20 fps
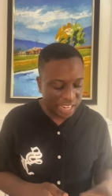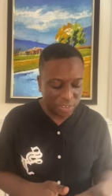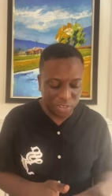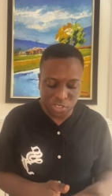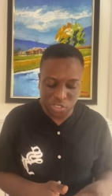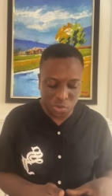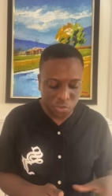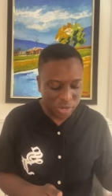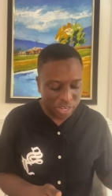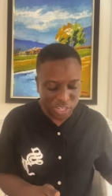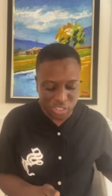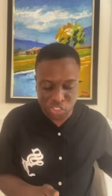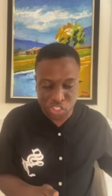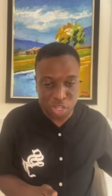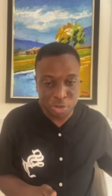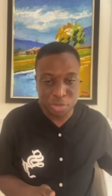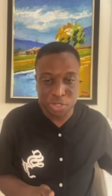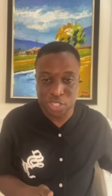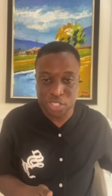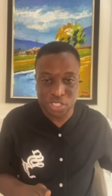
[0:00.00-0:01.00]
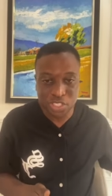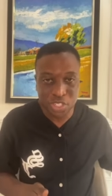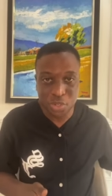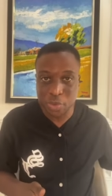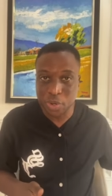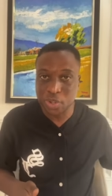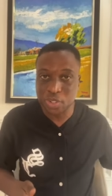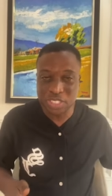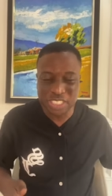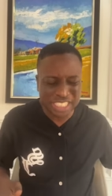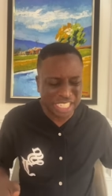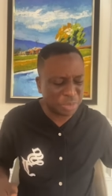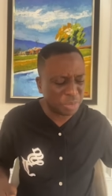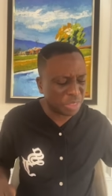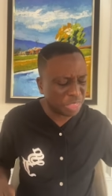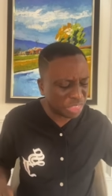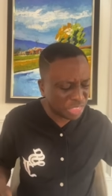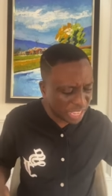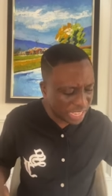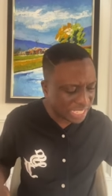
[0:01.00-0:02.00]
And I want to read the scripture to you. We're going to
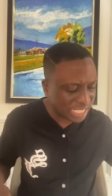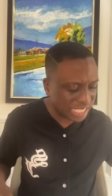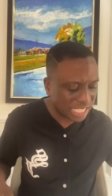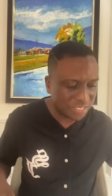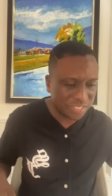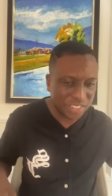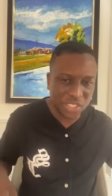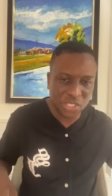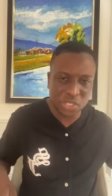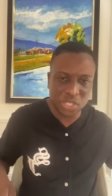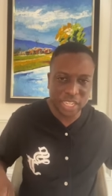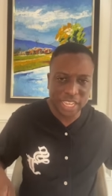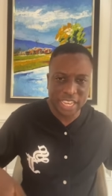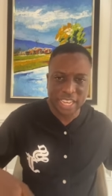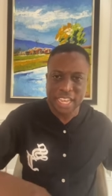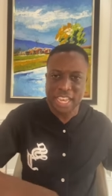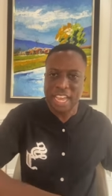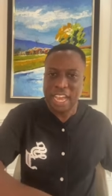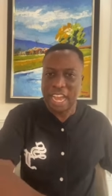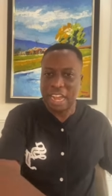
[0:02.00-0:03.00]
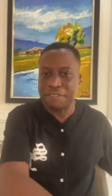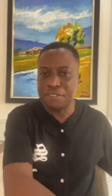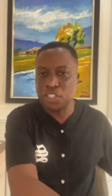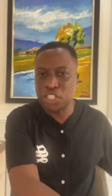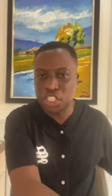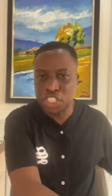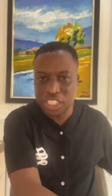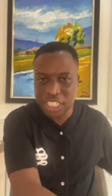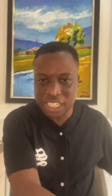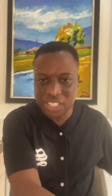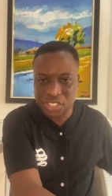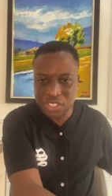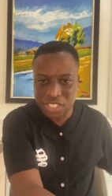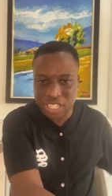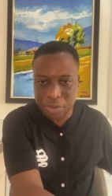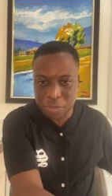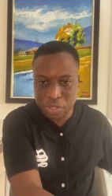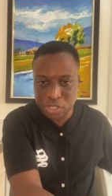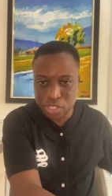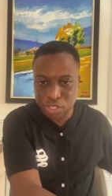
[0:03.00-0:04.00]
start with Thanksgiving today. Have you shared
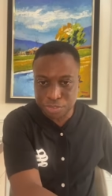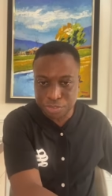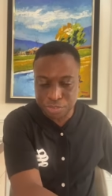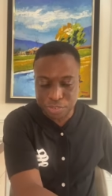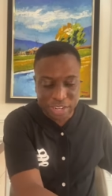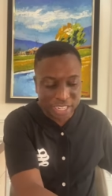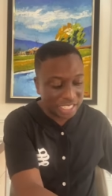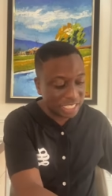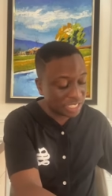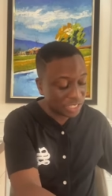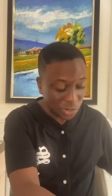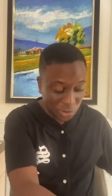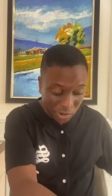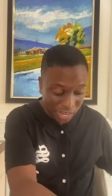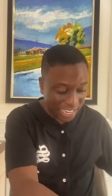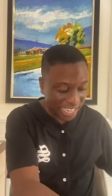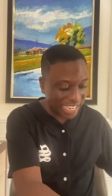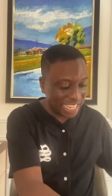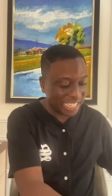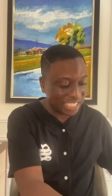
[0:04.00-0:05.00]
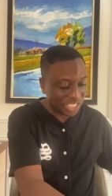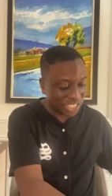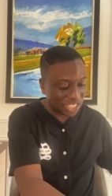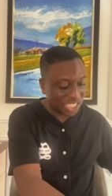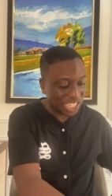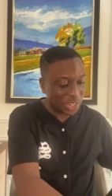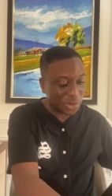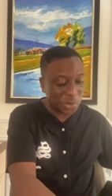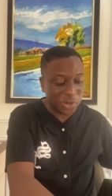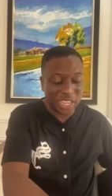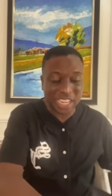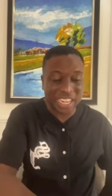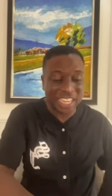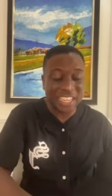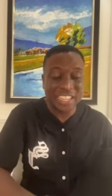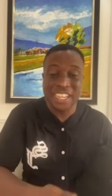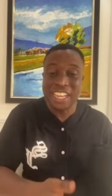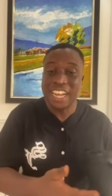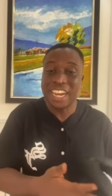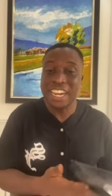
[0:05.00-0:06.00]
today with your friends? Go ahead and share
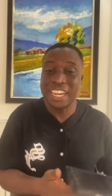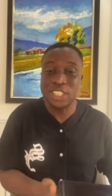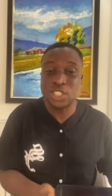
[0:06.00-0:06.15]
quickly.